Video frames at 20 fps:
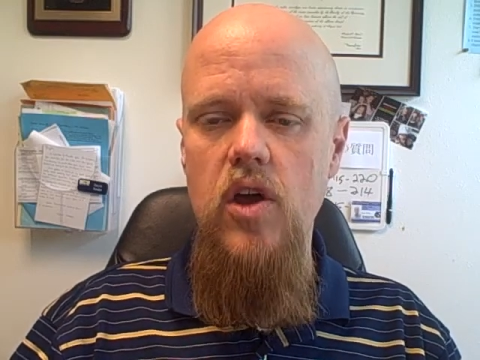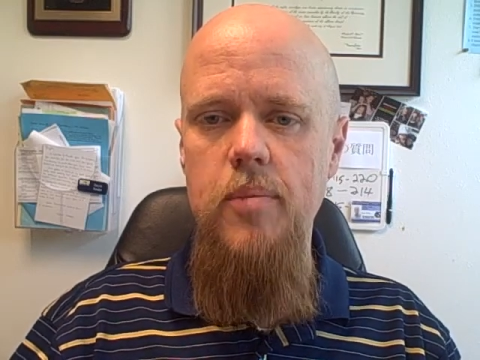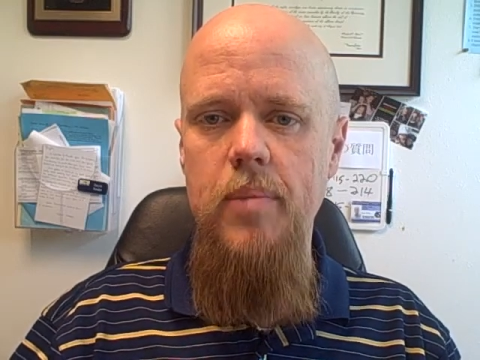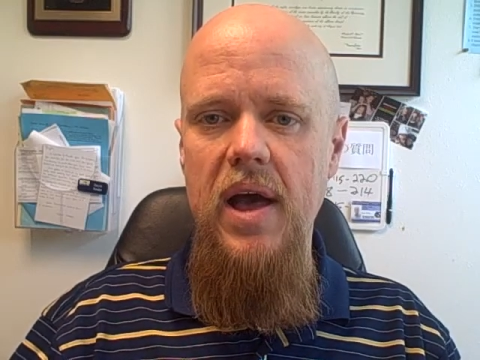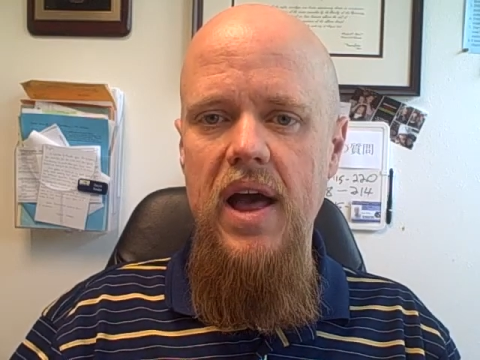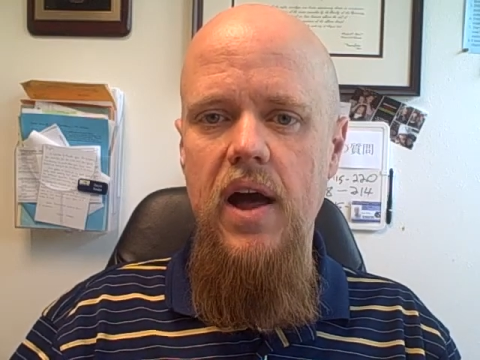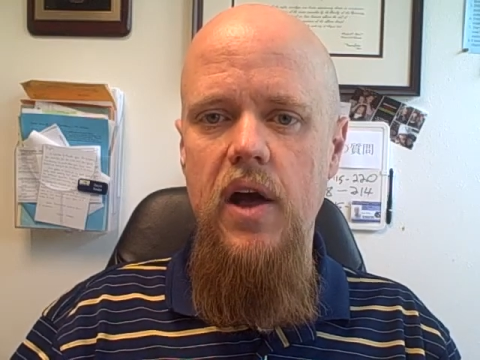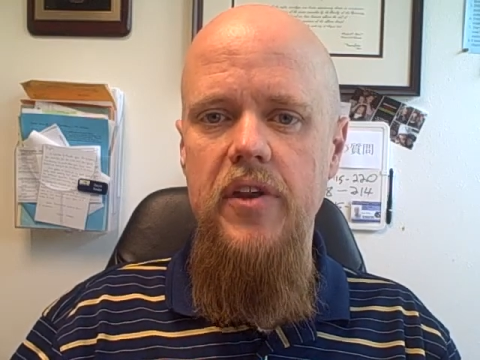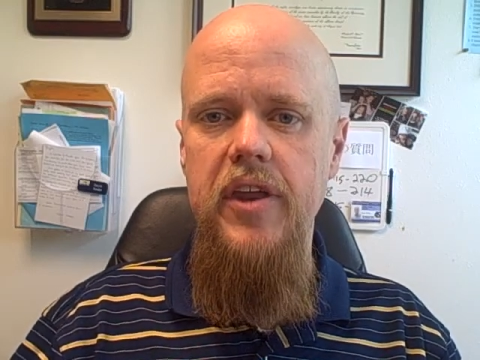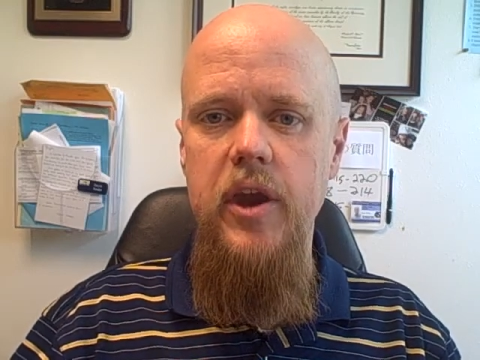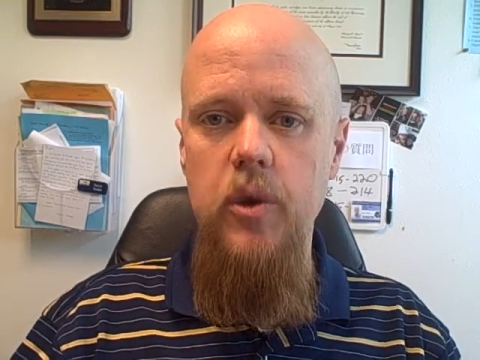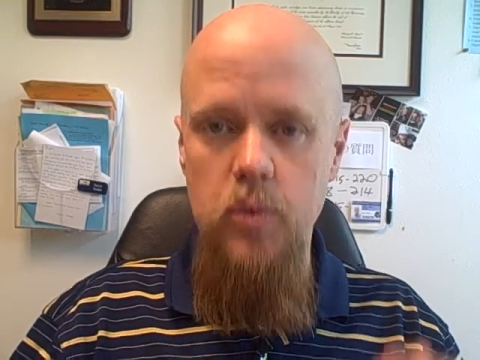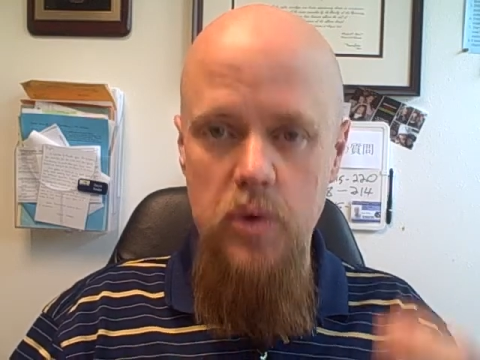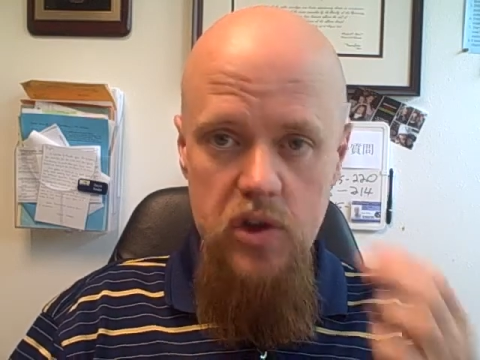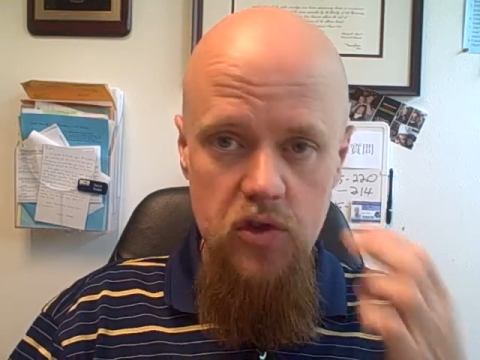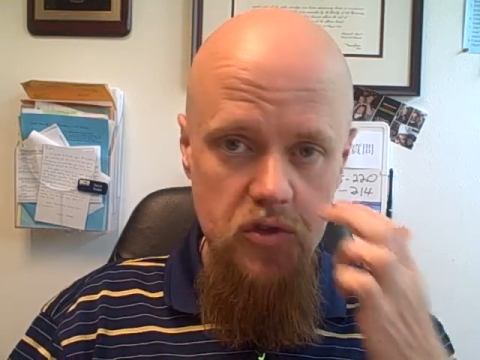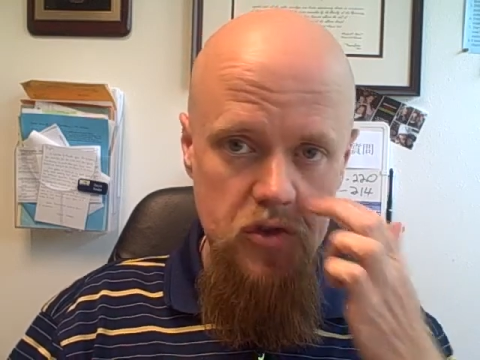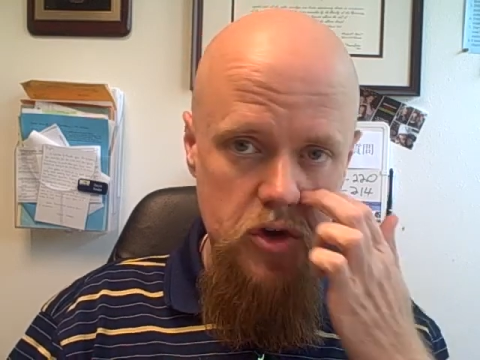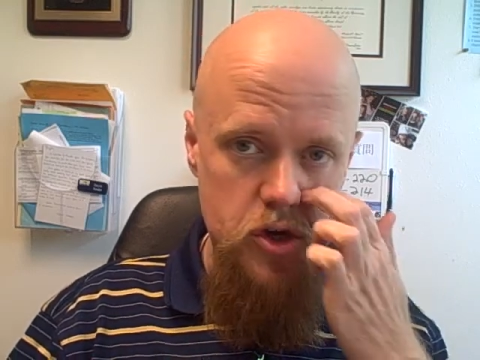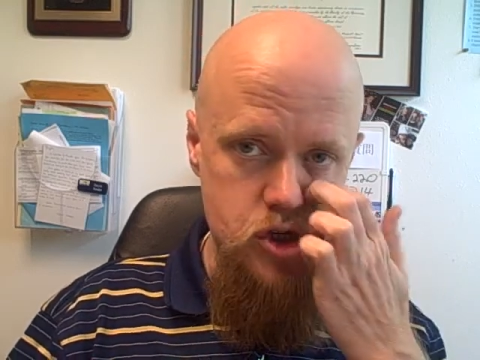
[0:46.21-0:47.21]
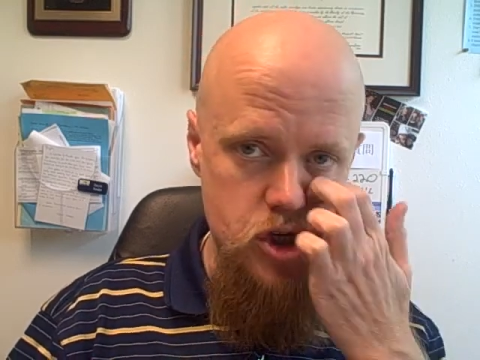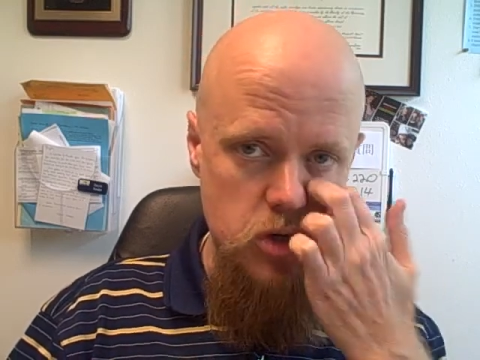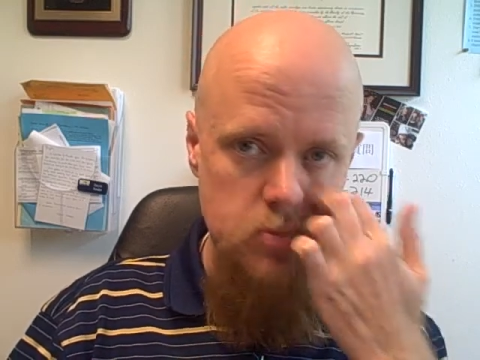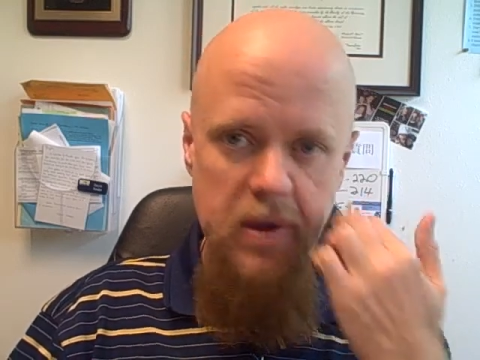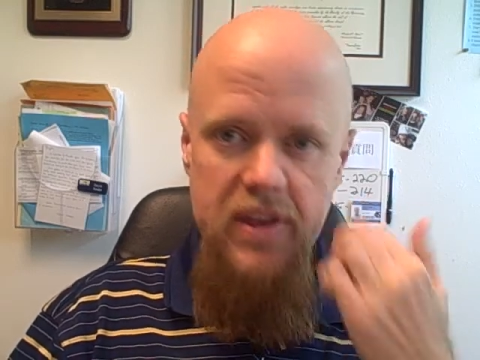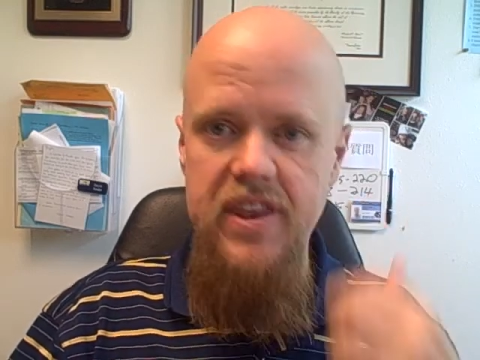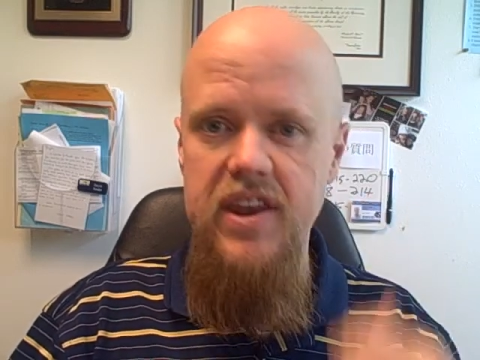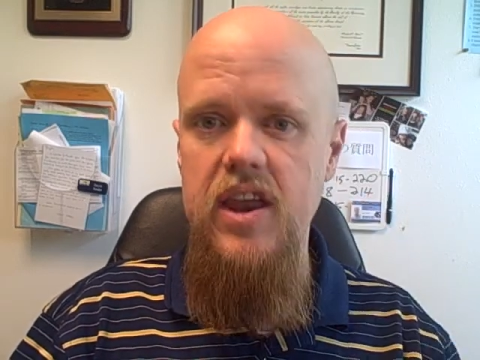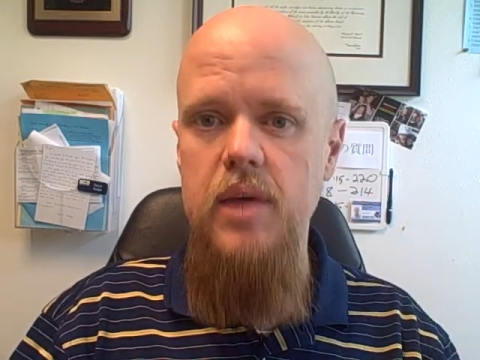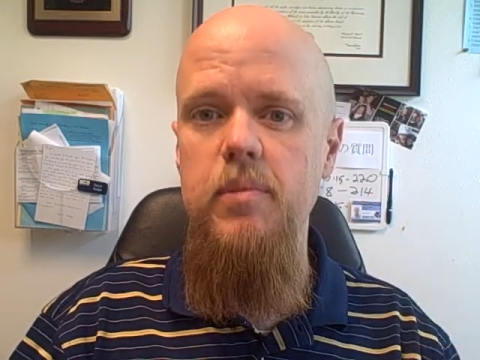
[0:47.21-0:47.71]
about a researcher
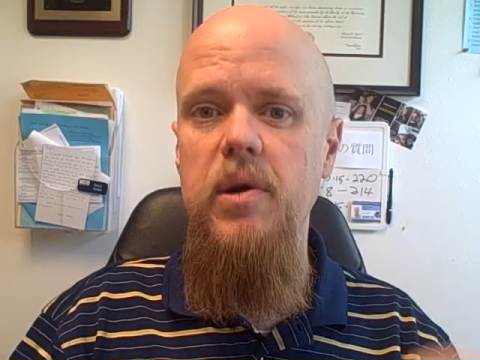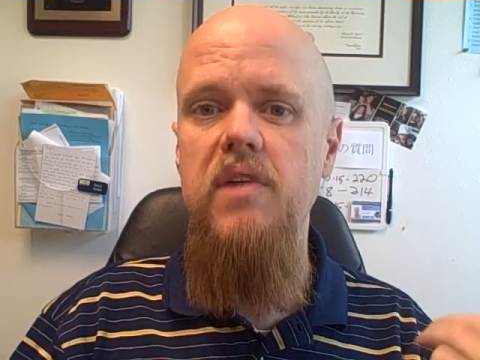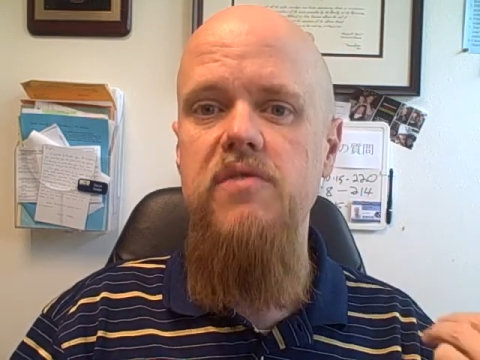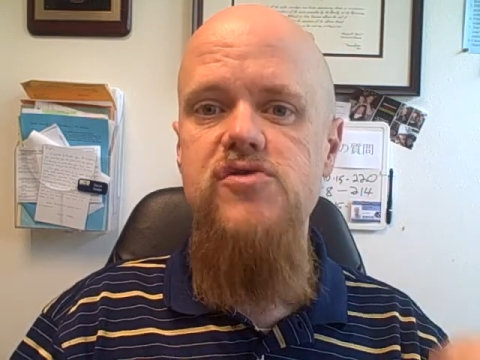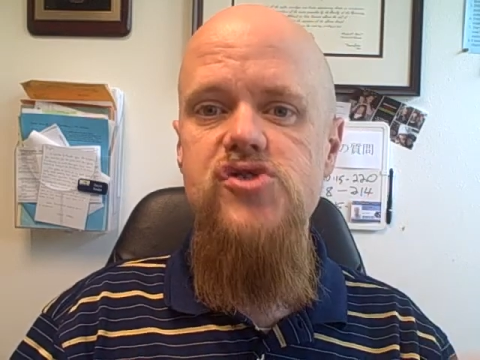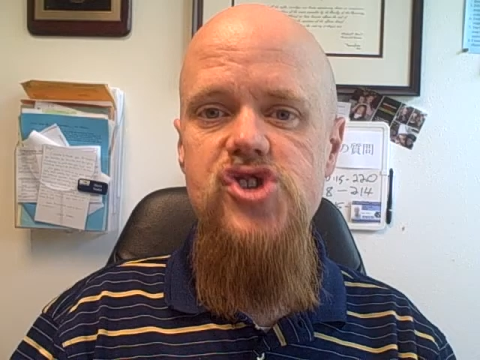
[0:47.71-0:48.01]
by the name of